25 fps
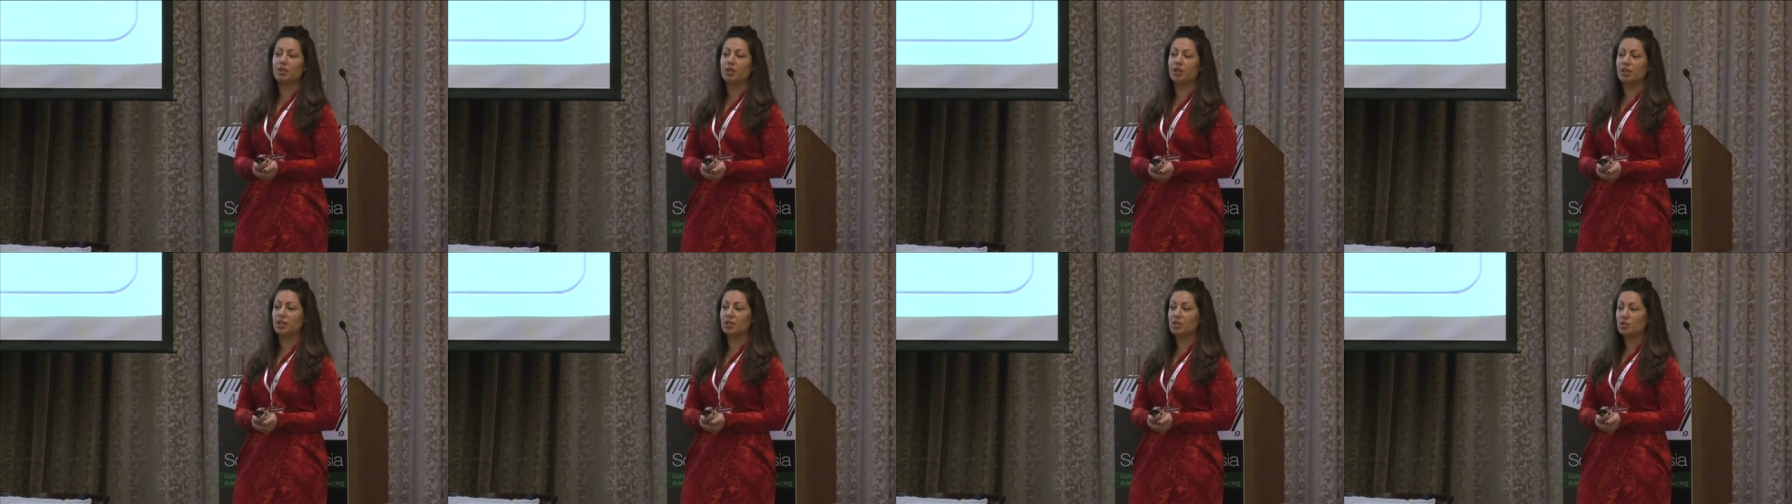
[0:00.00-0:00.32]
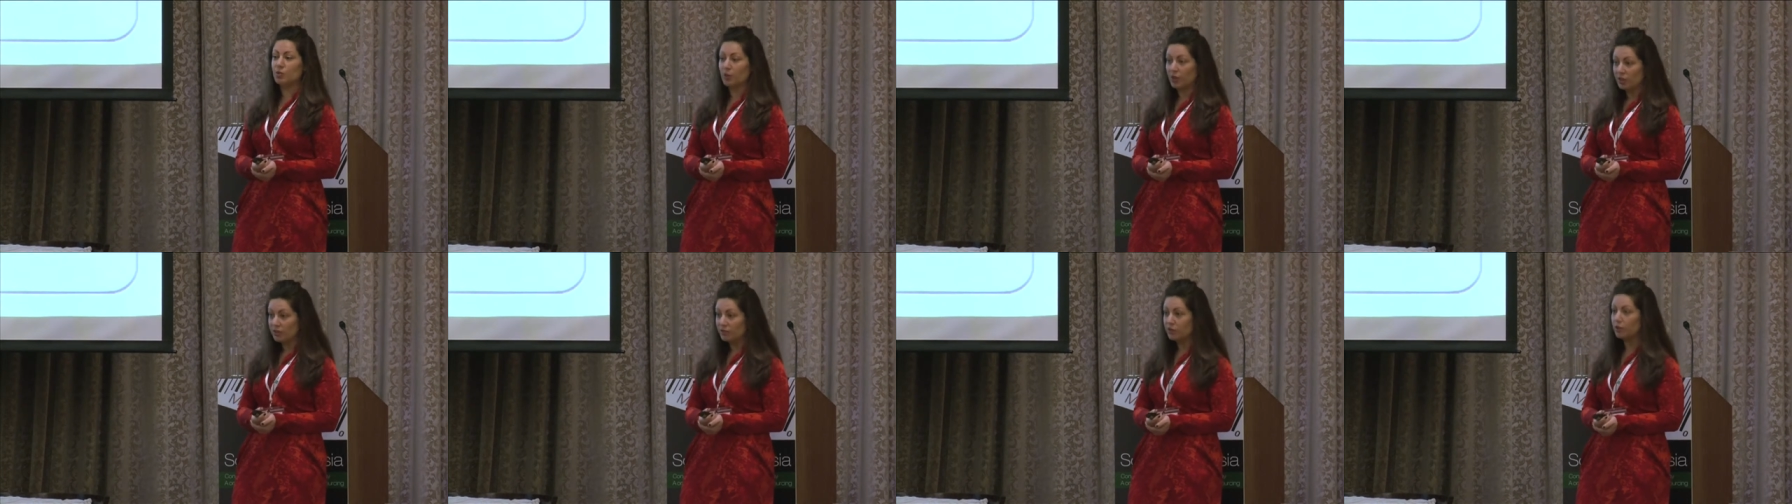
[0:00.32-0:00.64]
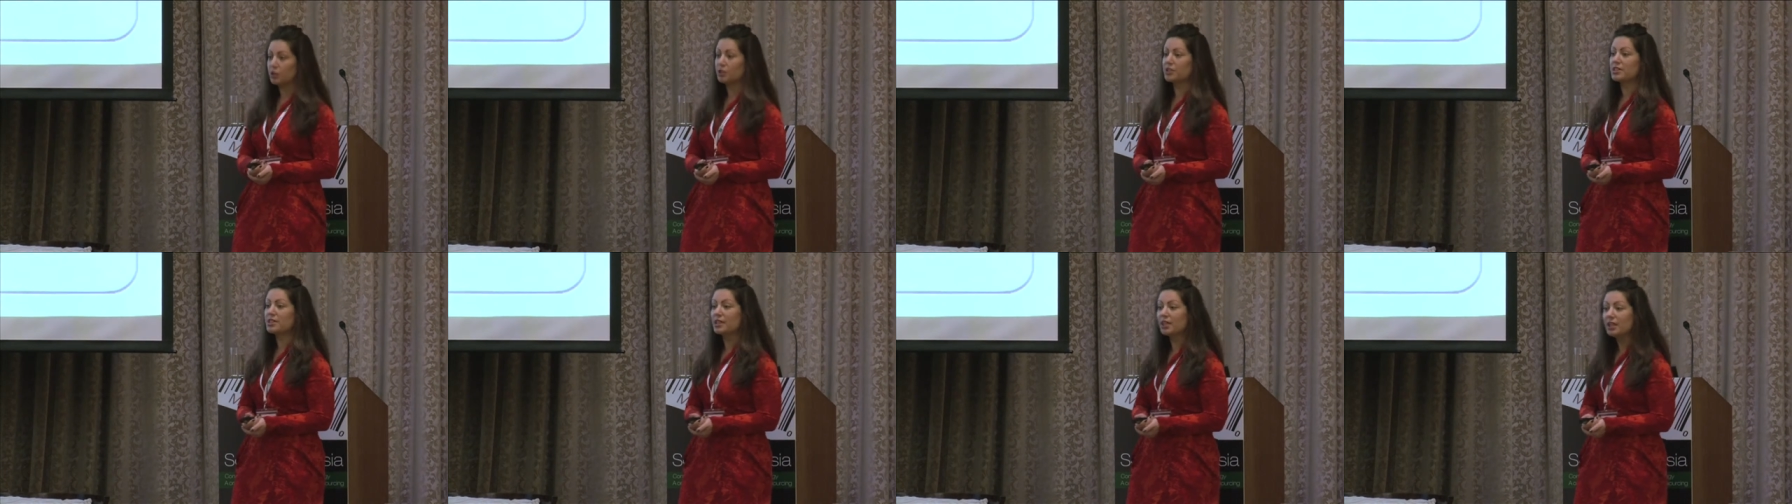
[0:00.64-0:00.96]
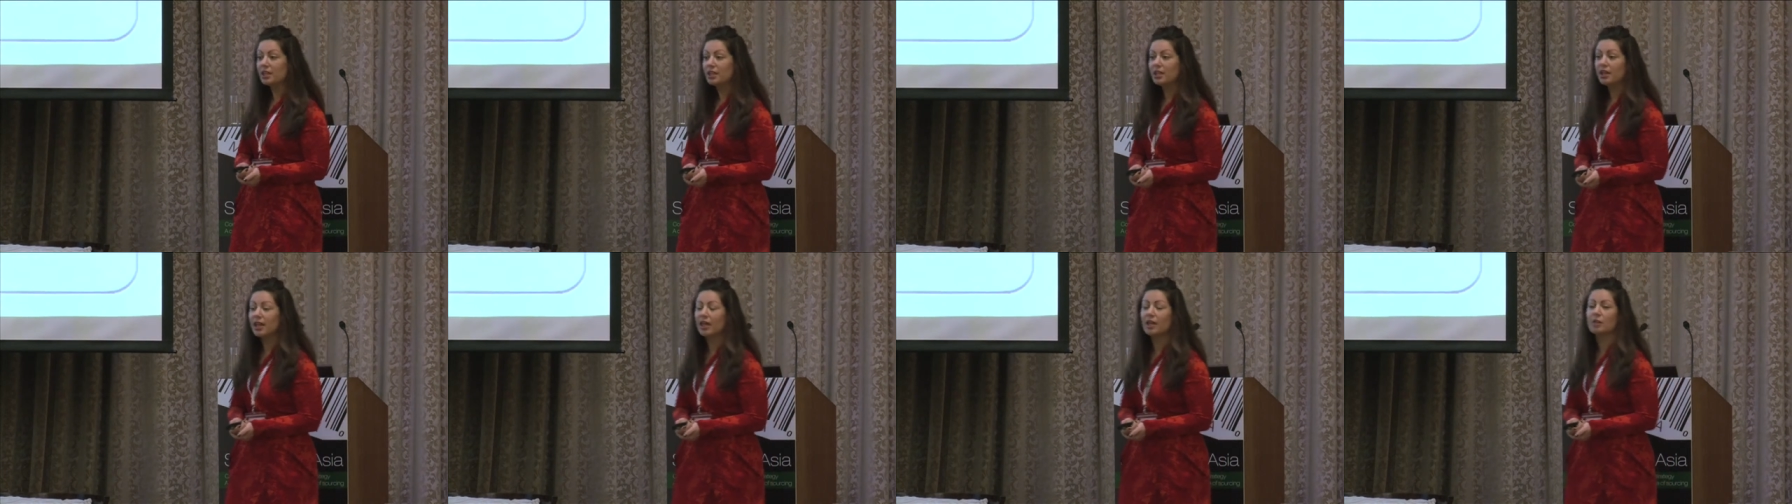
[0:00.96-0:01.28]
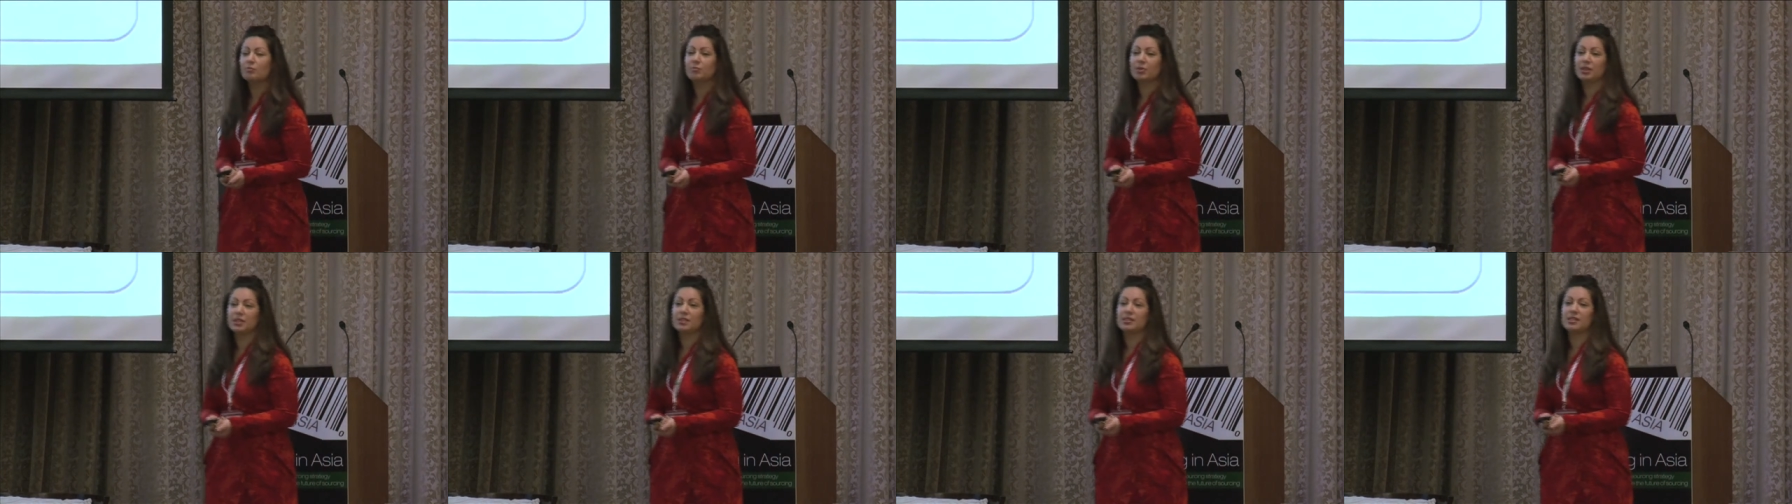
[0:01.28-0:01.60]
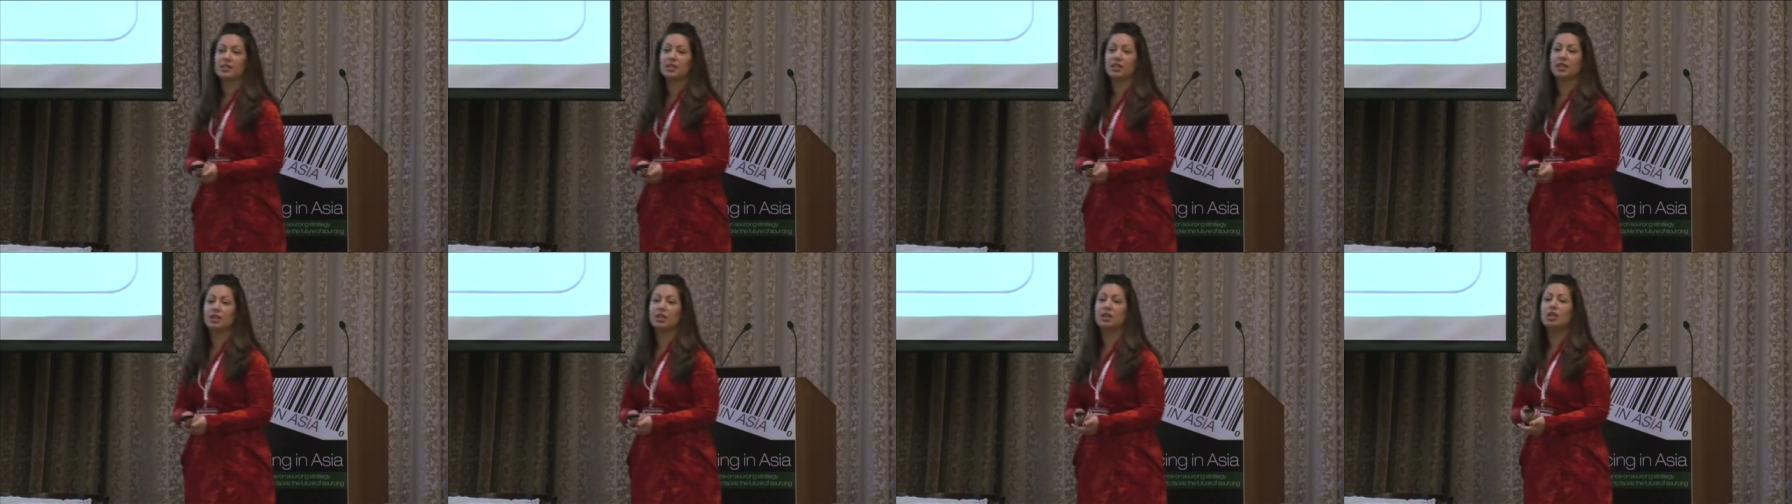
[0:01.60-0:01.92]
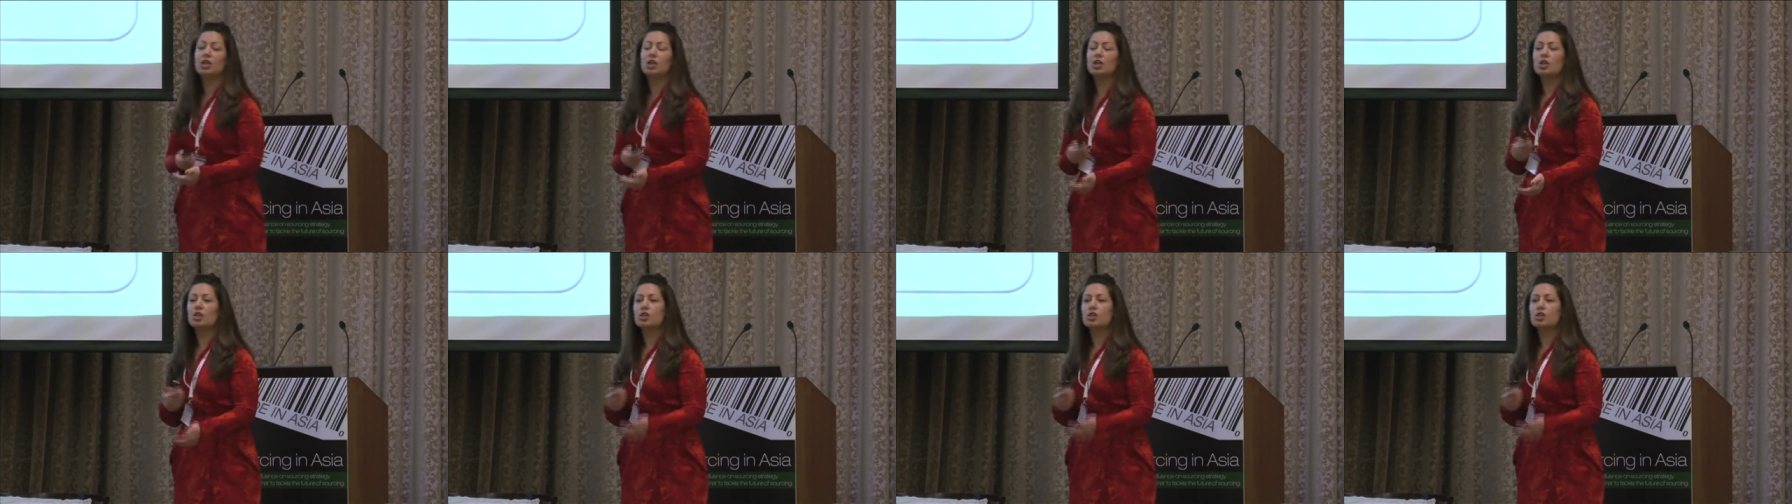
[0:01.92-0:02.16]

the 2014 NPC,